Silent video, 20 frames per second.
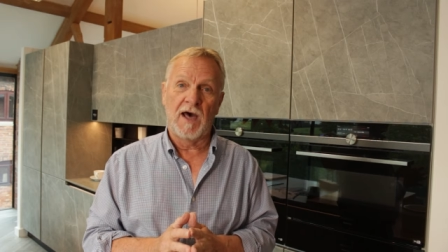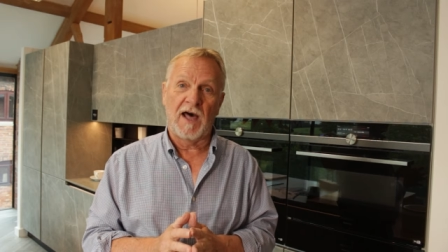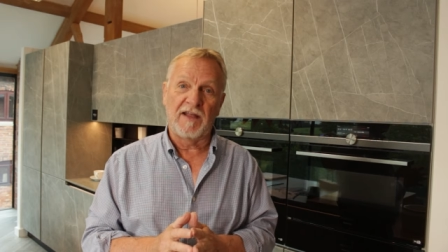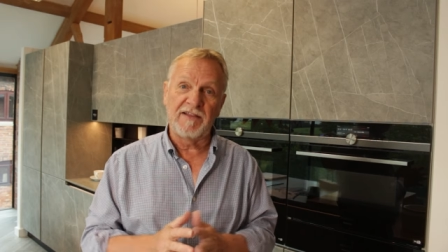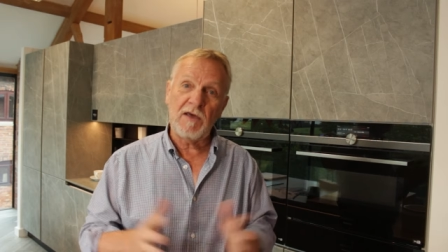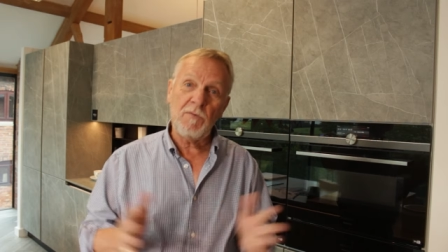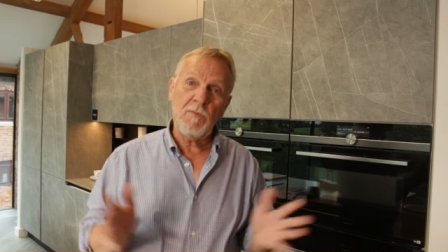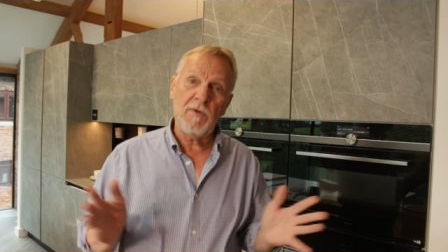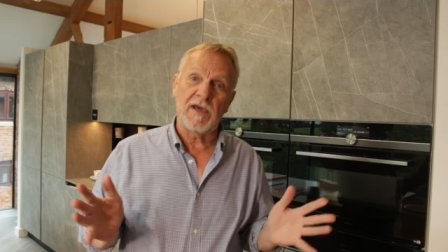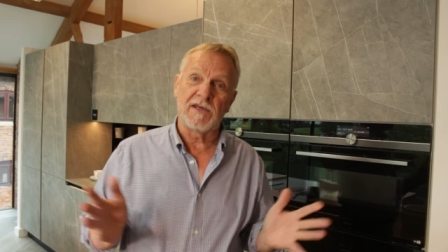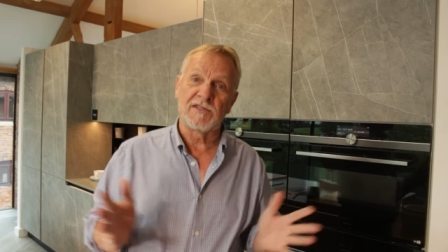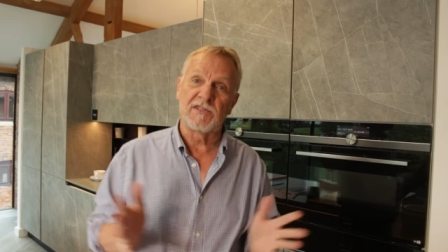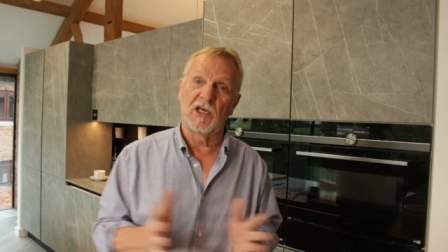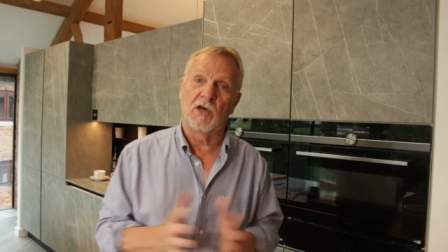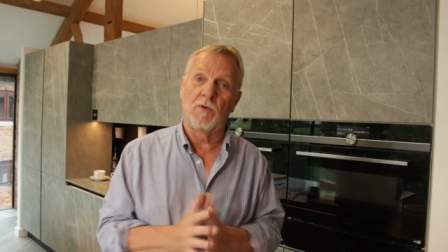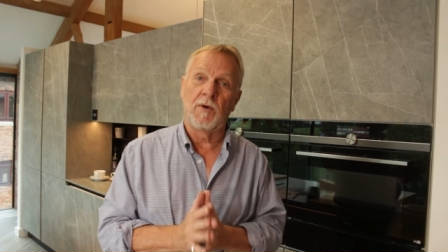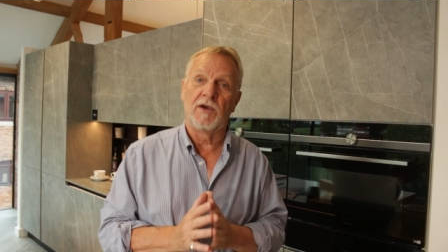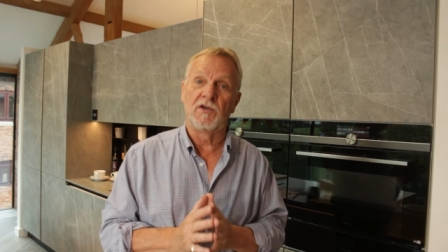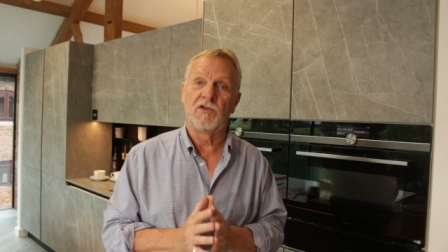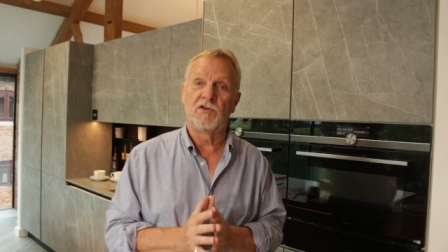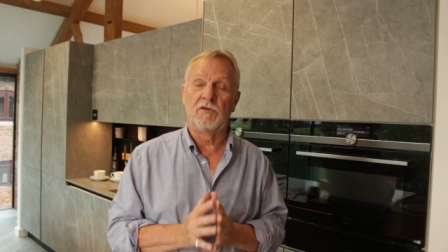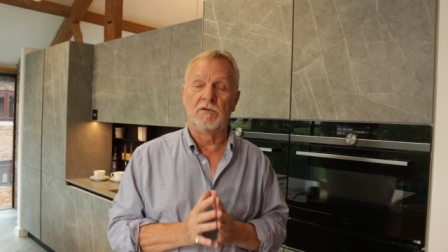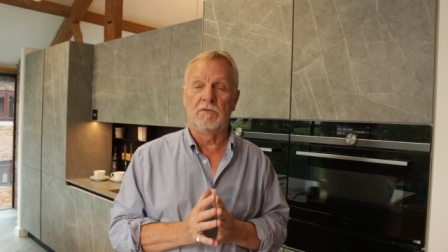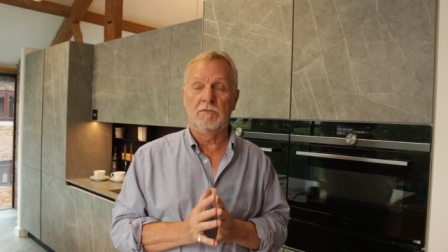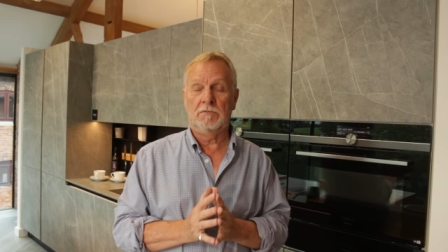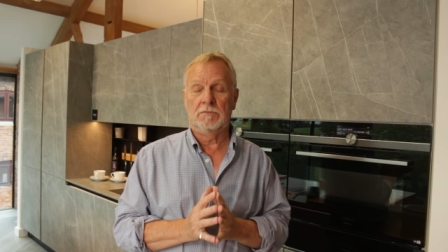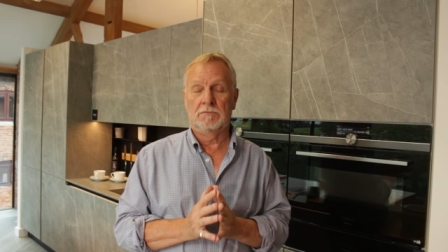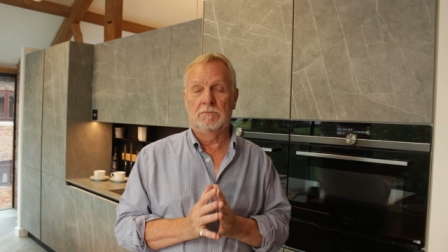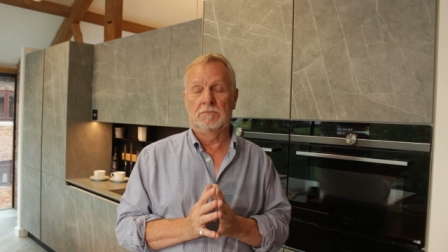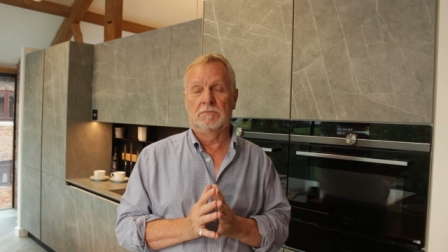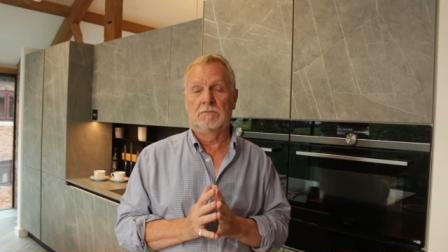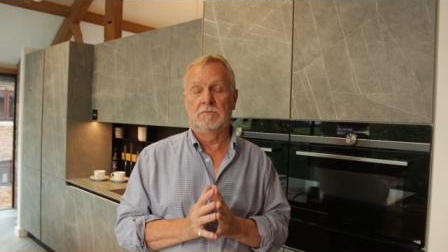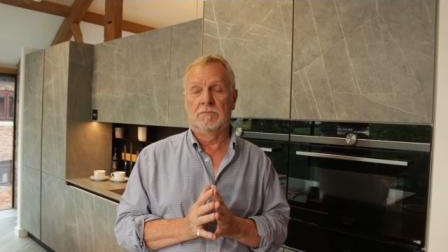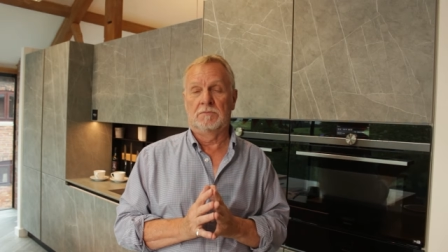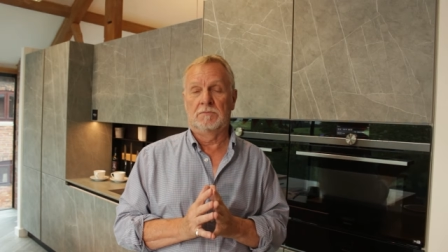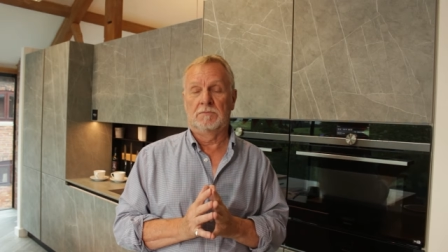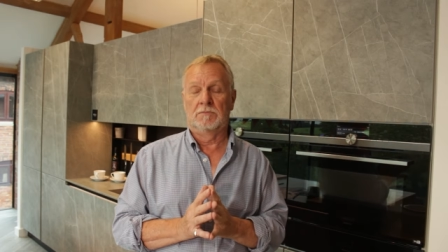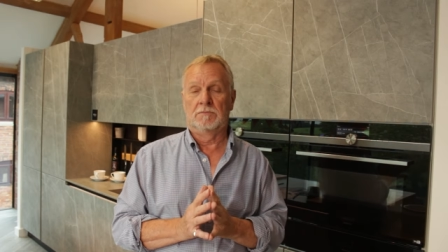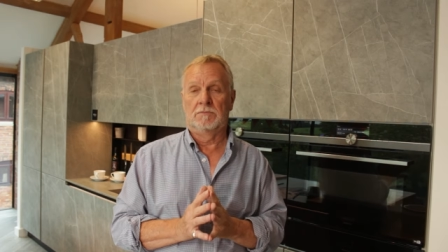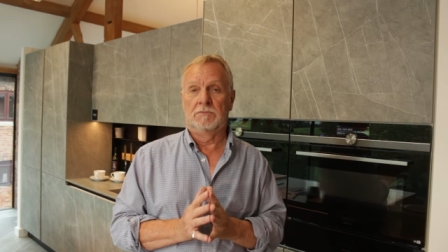And then we ask the question,
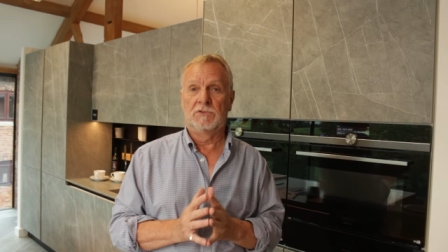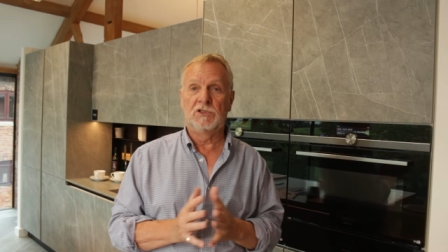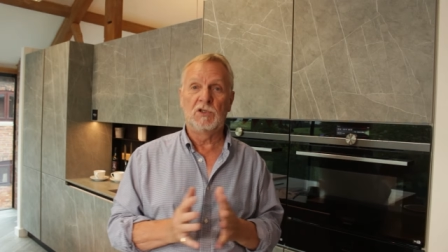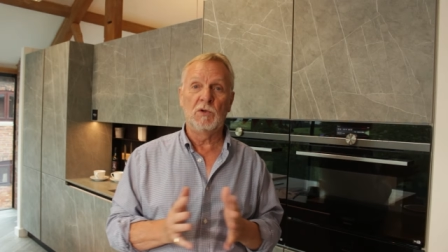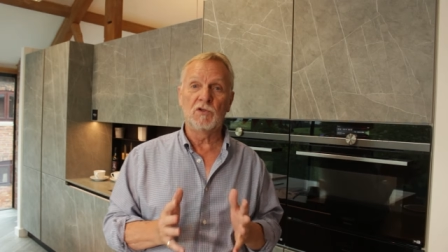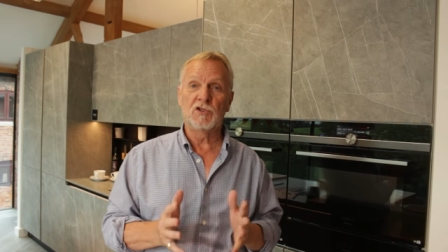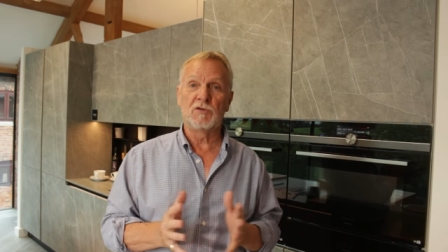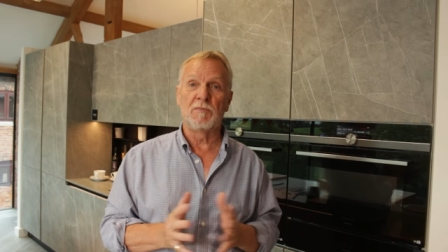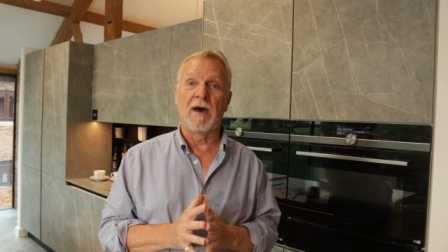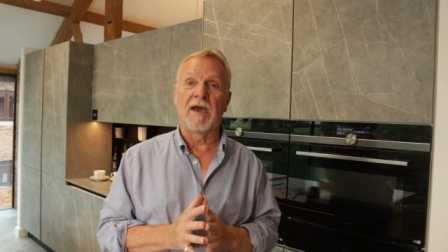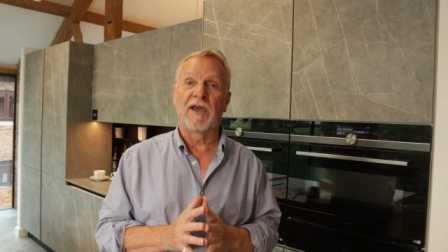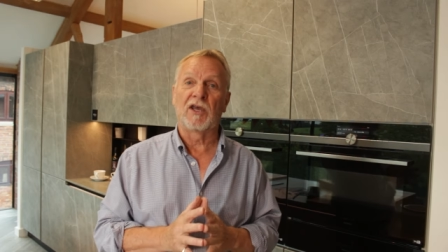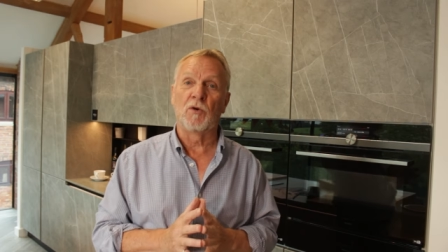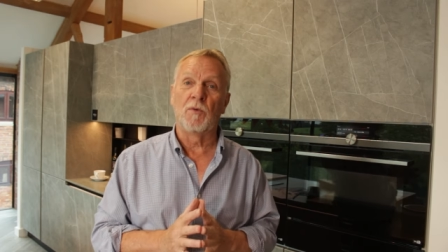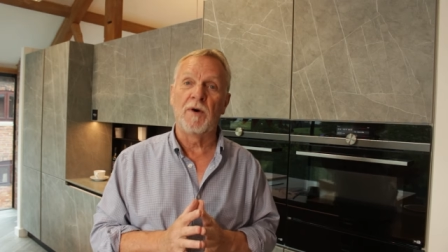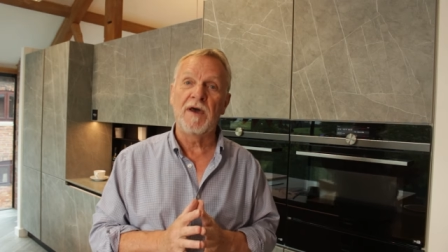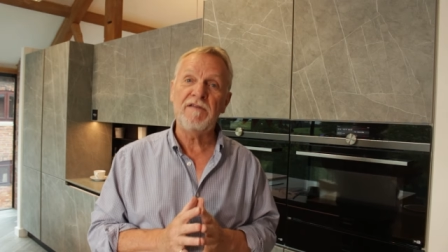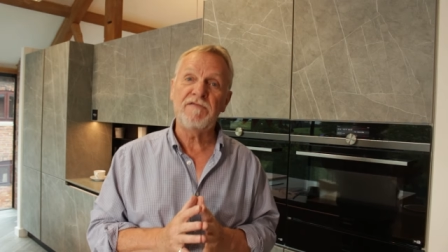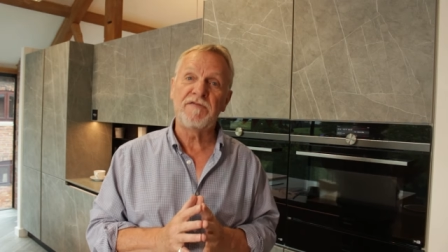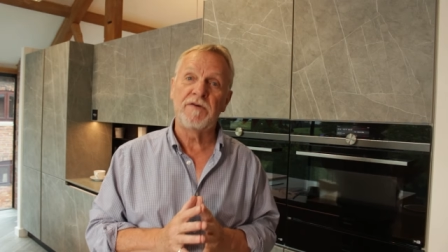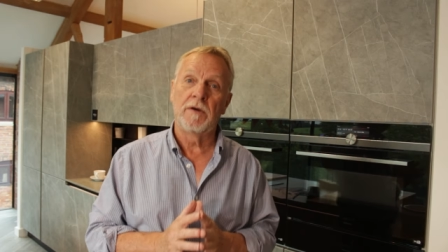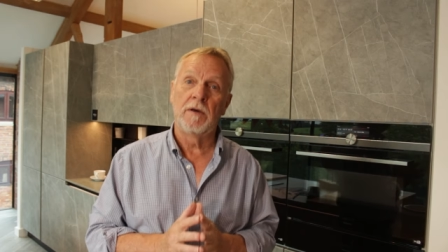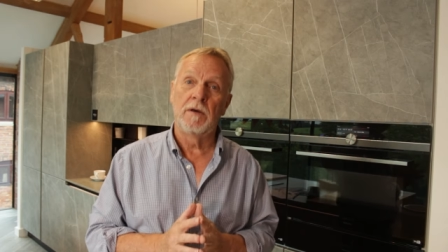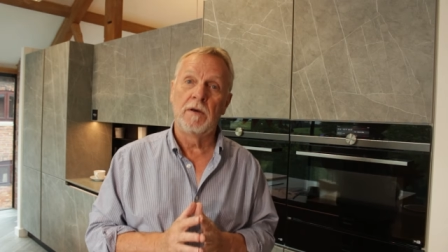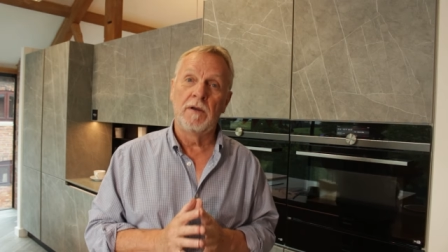do you want a microwave?